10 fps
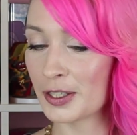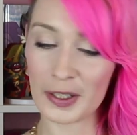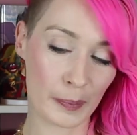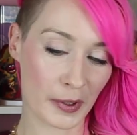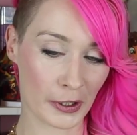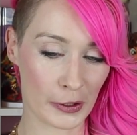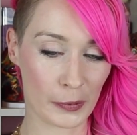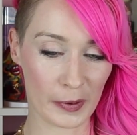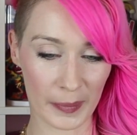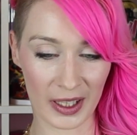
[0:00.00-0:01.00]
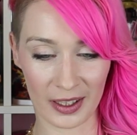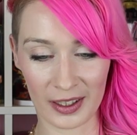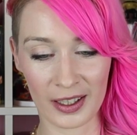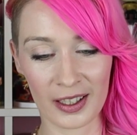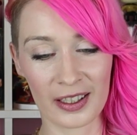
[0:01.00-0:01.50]
Spiritual
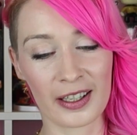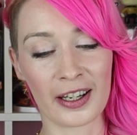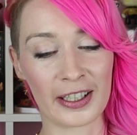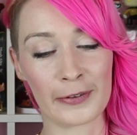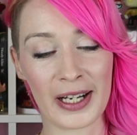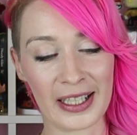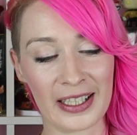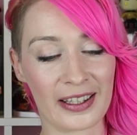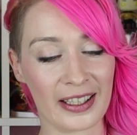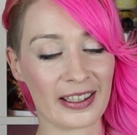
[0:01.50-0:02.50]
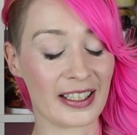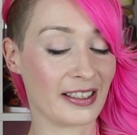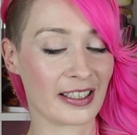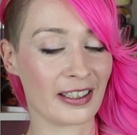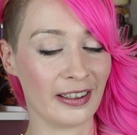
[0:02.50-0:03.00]
me. Cut out anything
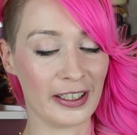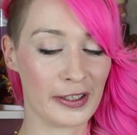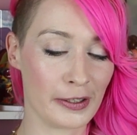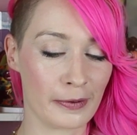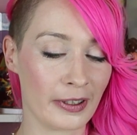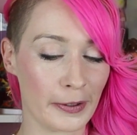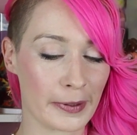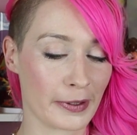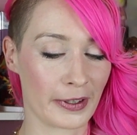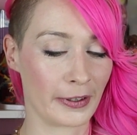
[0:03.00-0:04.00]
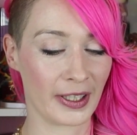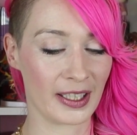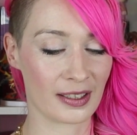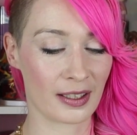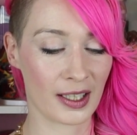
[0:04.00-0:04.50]
that doesn't lead you closer to
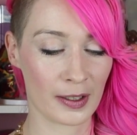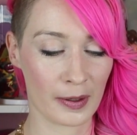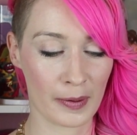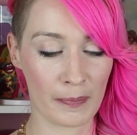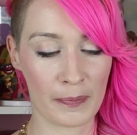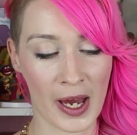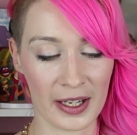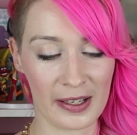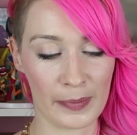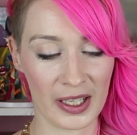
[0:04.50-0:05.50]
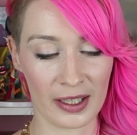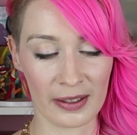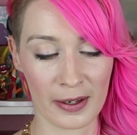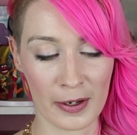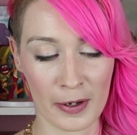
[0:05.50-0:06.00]
Christ. Petty
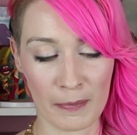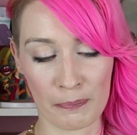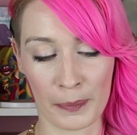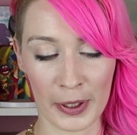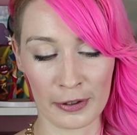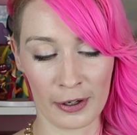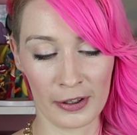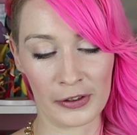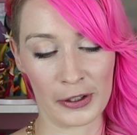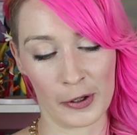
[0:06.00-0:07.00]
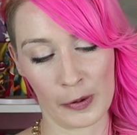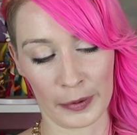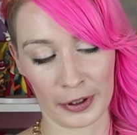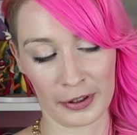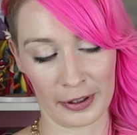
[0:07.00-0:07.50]
me. Biology
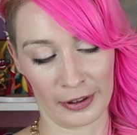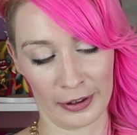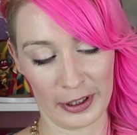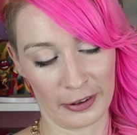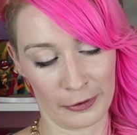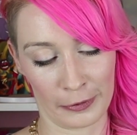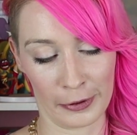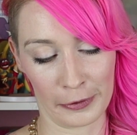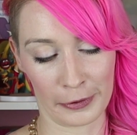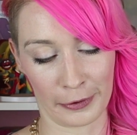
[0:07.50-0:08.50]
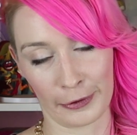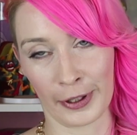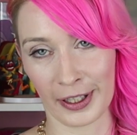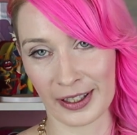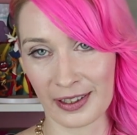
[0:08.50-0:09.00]
homework doesn't lead you closer to
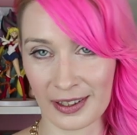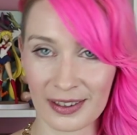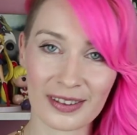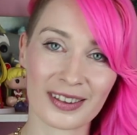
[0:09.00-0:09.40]
Christ.